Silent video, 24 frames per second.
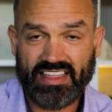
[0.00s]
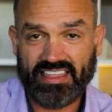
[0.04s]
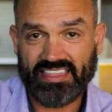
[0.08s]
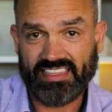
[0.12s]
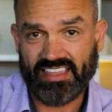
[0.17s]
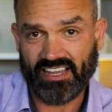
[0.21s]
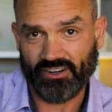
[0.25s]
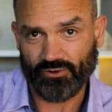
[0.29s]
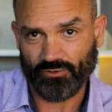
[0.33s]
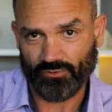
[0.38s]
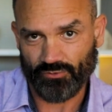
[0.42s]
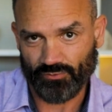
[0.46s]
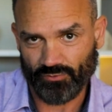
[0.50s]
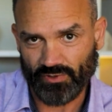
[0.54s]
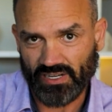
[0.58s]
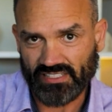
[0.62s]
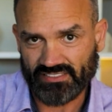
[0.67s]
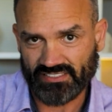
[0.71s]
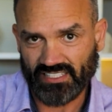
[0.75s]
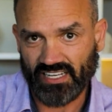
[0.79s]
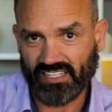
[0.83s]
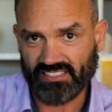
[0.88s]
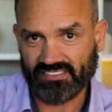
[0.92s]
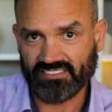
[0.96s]
that
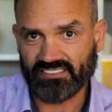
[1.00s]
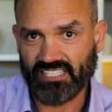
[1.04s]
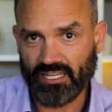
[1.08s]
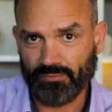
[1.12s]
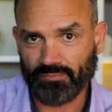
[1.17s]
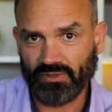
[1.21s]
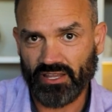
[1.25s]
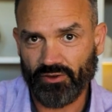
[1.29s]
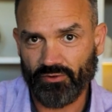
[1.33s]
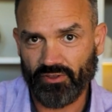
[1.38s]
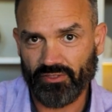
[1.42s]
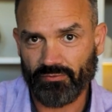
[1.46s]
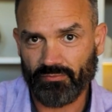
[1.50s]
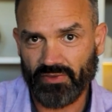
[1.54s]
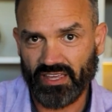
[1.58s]
resonates deeply with